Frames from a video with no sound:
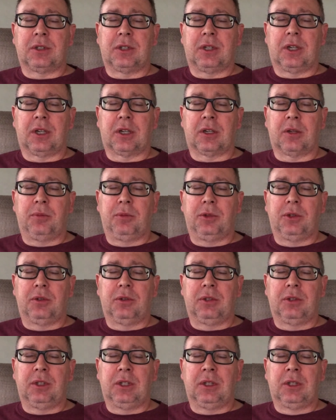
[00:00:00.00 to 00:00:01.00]
in our
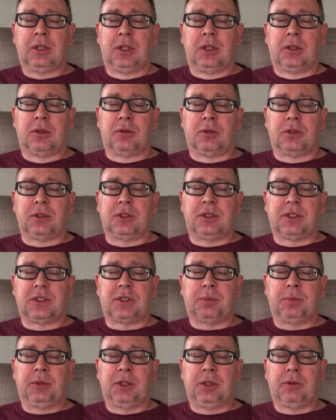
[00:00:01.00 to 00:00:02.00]
community, Lord,
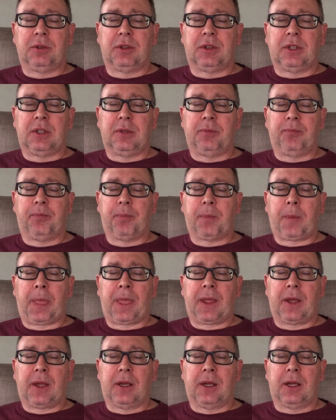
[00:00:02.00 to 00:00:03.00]
just be with them.
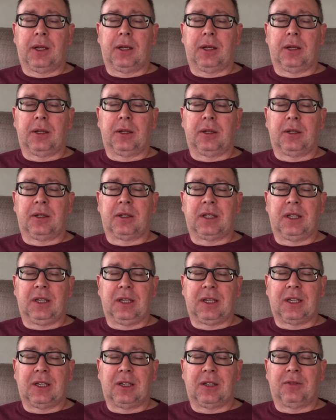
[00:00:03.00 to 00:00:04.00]
Uh, take
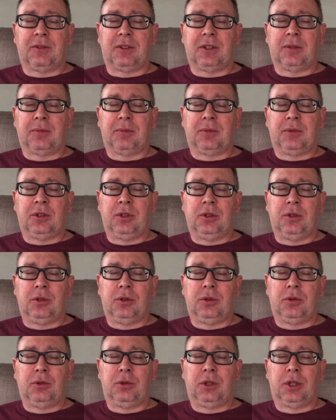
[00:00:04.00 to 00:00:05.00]
care of them.
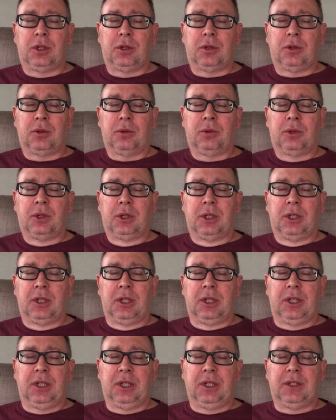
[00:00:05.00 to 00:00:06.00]
You know
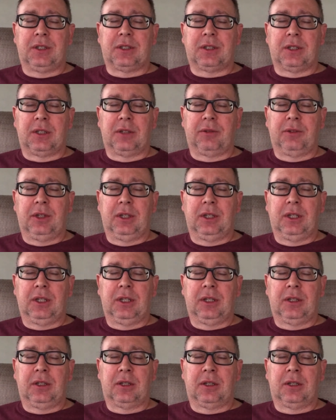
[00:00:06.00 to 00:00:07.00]
each and every
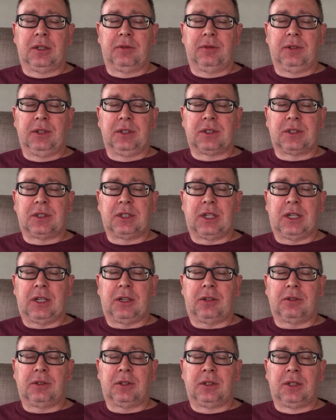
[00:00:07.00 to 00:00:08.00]
need of each
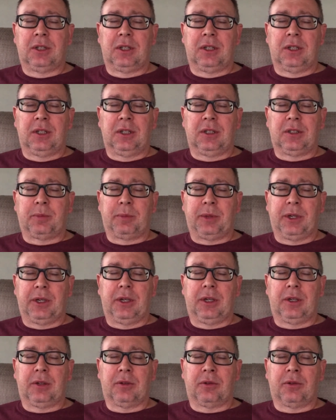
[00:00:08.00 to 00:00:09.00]
child, each
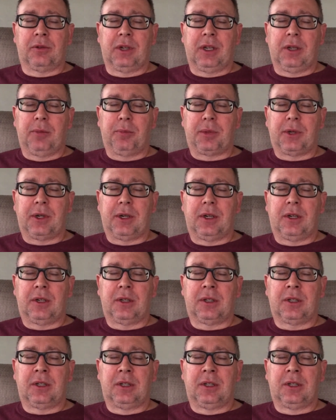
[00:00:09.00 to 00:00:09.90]
parent, grandparent,